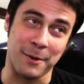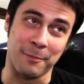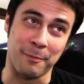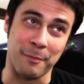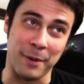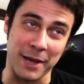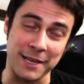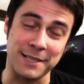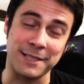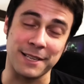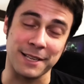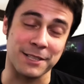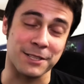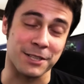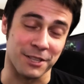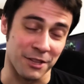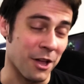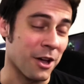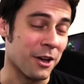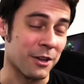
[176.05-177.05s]
Basic
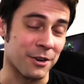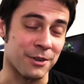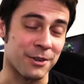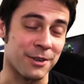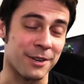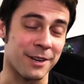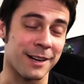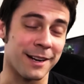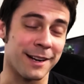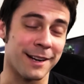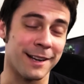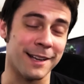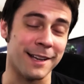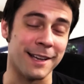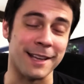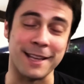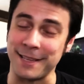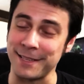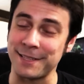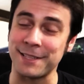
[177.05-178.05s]
Slaughter
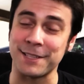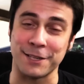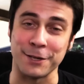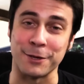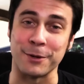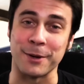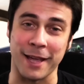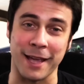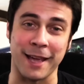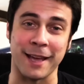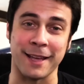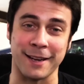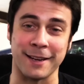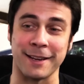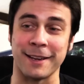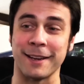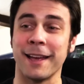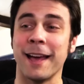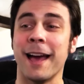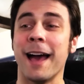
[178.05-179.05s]
is still
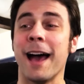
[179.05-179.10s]
canon.